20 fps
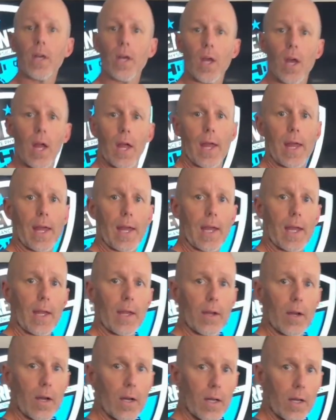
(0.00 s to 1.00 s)
a
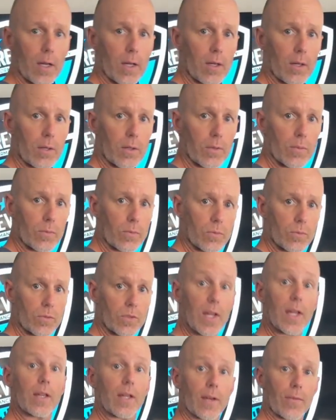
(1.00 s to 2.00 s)

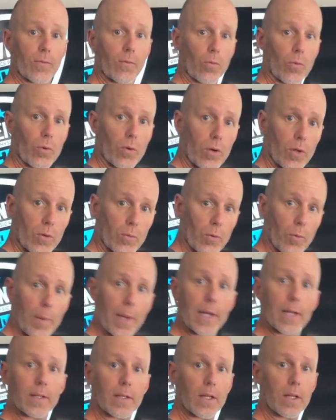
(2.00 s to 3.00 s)
deadlift,
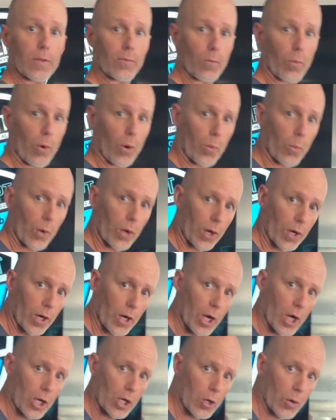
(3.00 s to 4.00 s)
Romanian deadlift, where we're
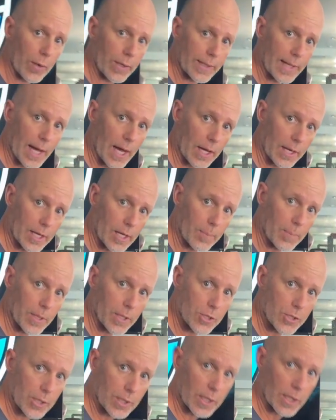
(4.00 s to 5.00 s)
going down, hip
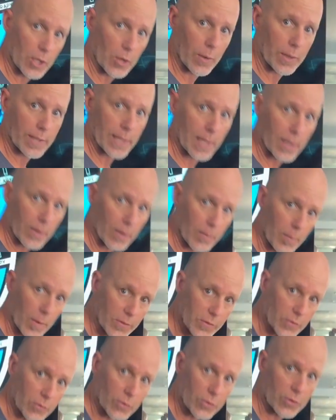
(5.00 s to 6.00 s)
hinging and going down, and the
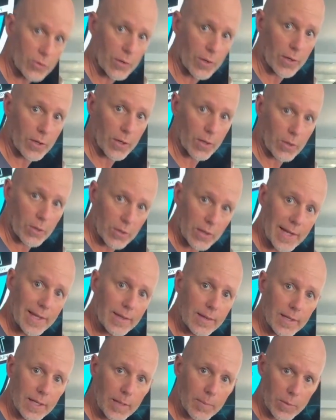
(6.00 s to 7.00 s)
muscles are
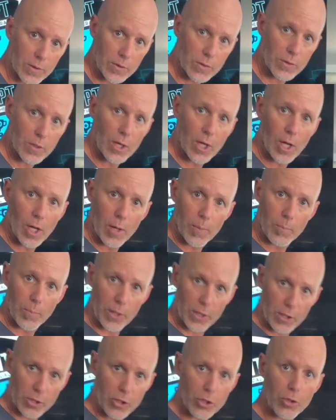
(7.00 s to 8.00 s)
lengthening but
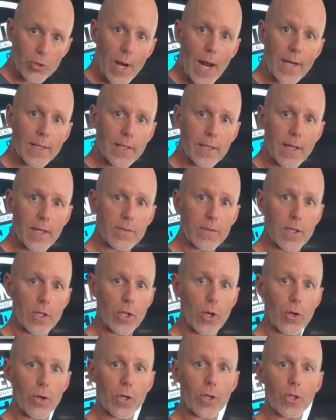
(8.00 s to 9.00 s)
contracting as they go
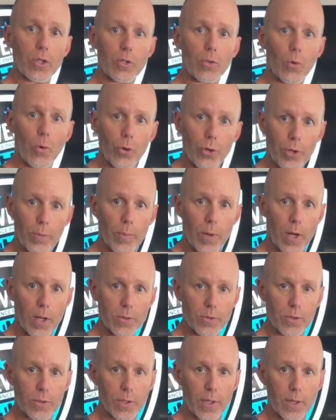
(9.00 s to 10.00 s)
to control your
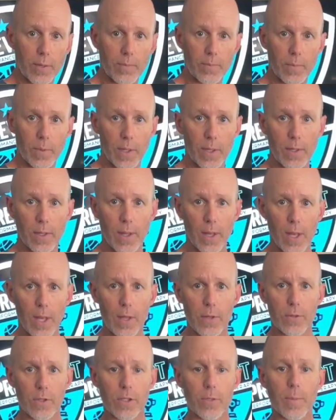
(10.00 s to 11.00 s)
posture there. Right?
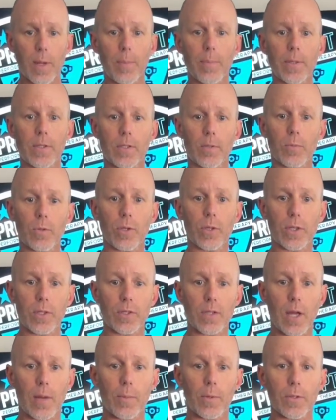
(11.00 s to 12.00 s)
So these might be some good
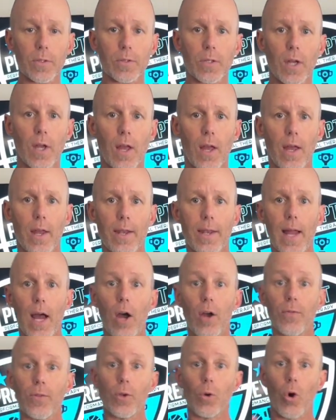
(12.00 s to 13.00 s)
examples. Now, if
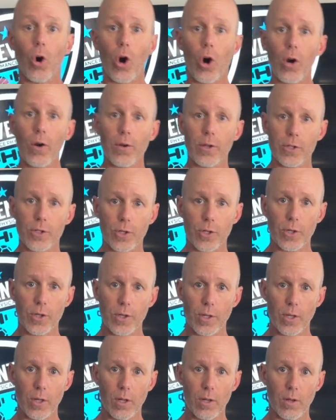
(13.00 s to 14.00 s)
you are injured,
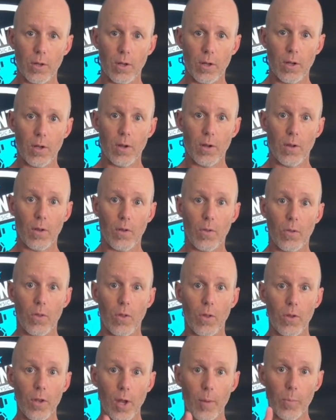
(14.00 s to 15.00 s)
the
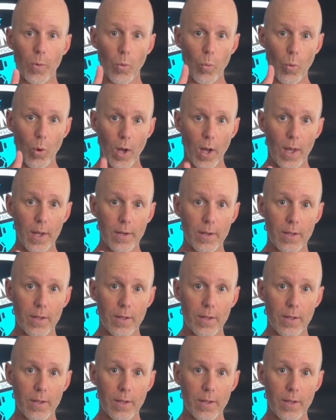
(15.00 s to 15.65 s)
number one